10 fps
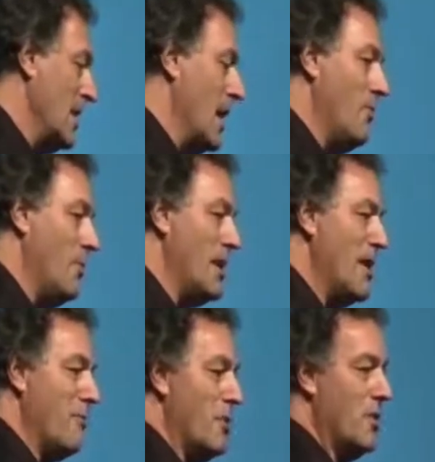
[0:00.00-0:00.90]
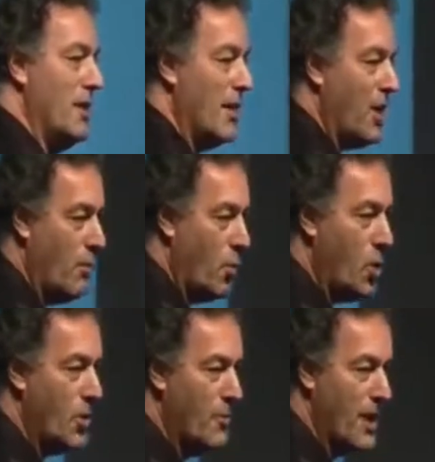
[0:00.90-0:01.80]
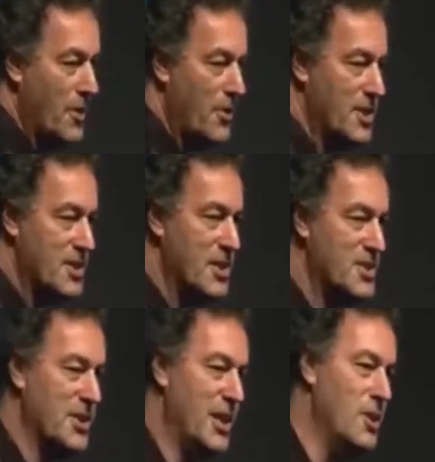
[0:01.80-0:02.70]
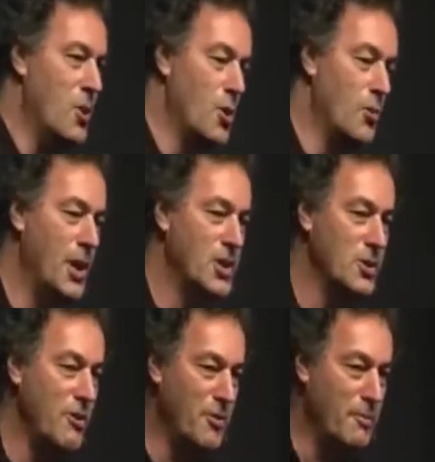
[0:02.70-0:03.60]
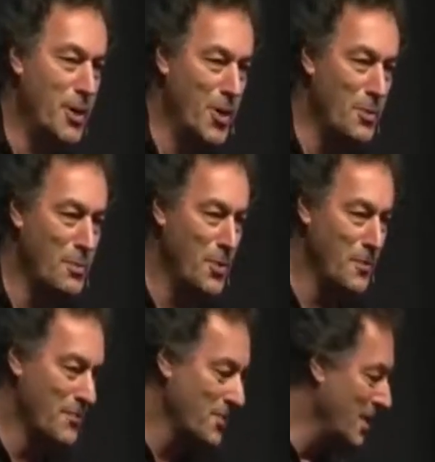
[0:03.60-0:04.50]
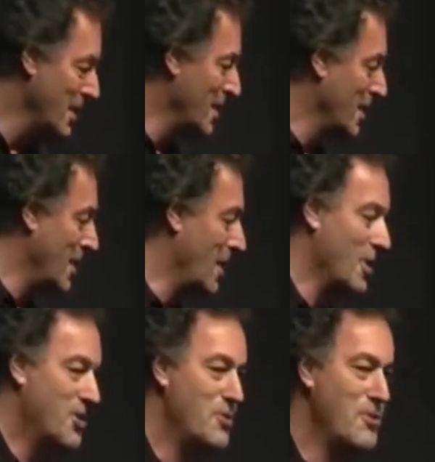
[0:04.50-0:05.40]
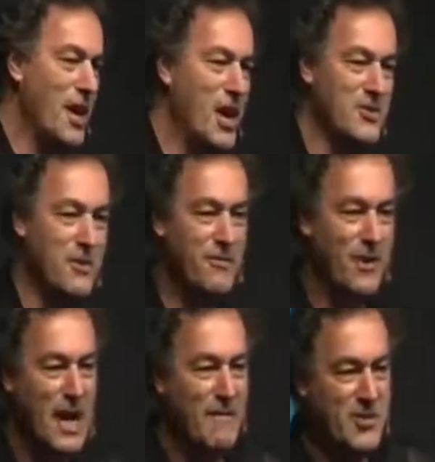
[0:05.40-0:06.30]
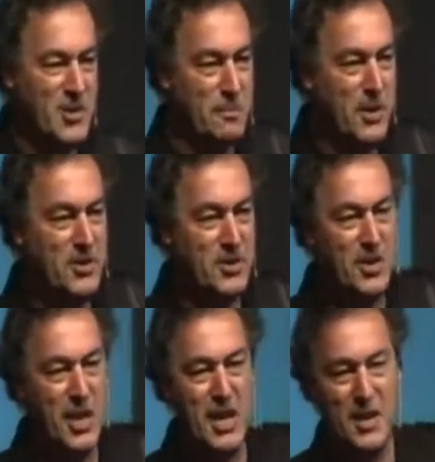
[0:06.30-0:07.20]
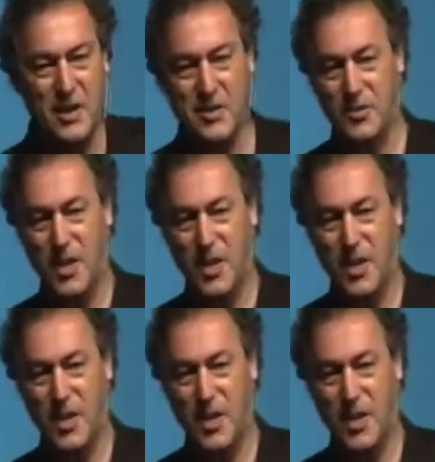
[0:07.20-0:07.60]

And really, if we're looking at our world around us, here's the inauguration of the Pope. 2005 was a picture taken at the